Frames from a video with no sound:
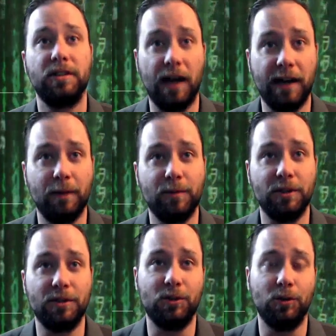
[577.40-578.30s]
sign up to
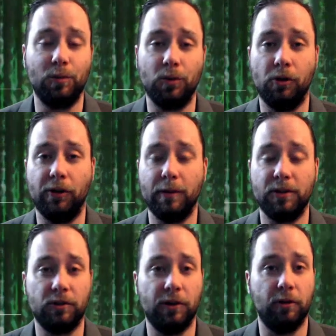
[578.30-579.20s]
the student program
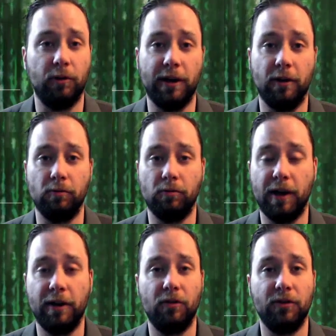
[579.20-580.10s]
straight away. Go
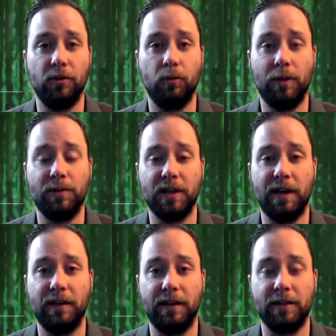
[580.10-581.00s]
right over to the
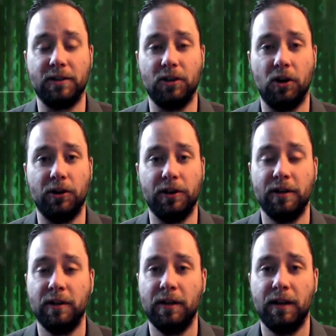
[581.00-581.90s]
website and get started.
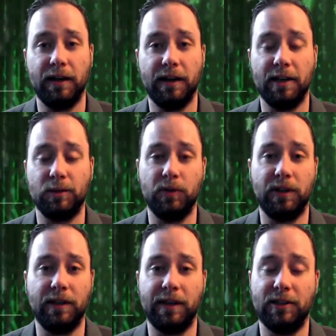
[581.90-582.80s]
And guys, we
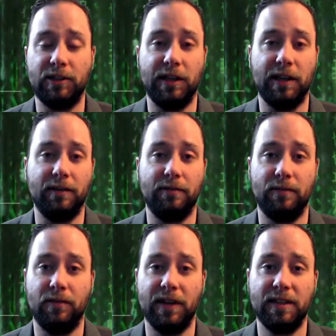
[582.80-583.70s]
can get you in
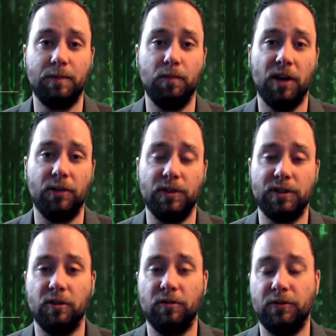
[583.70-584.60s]
this month. We
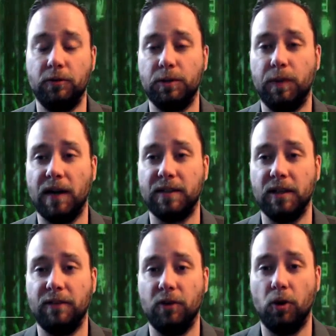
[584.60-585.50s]
still have a few
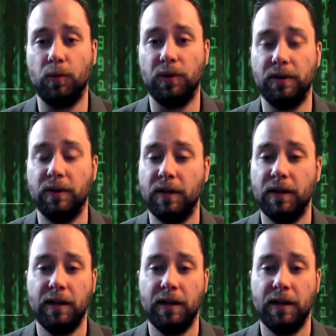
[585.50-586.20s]
spots left open.